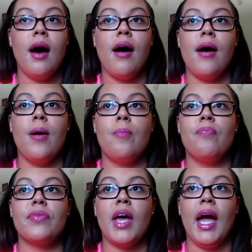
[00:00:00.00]

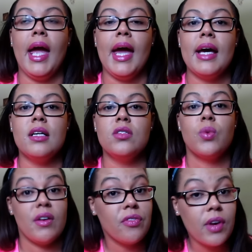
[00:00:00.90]
Um, and
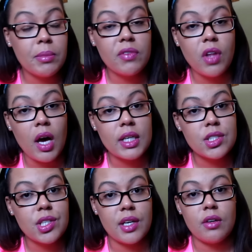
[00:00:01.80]
we have a family
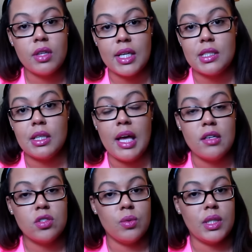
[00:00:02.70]
vlogging channel that's
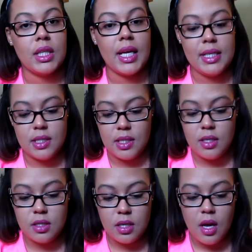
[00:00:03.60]
Lounging with the
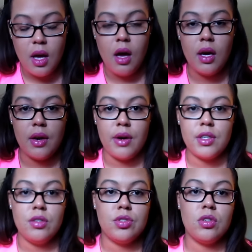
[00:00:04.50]
Lacy's here
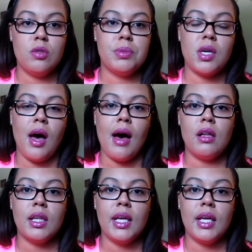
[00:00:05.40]
on YouTube. So I'll